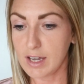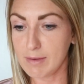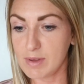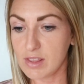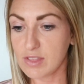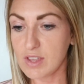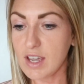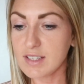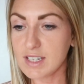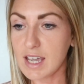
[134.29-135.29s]

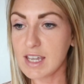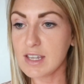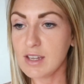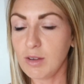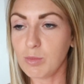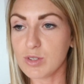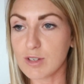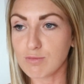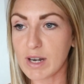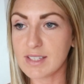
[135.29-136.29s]
Thursday was
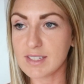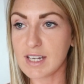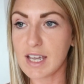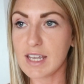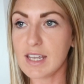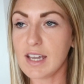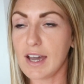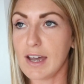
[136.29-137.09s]
a rest day.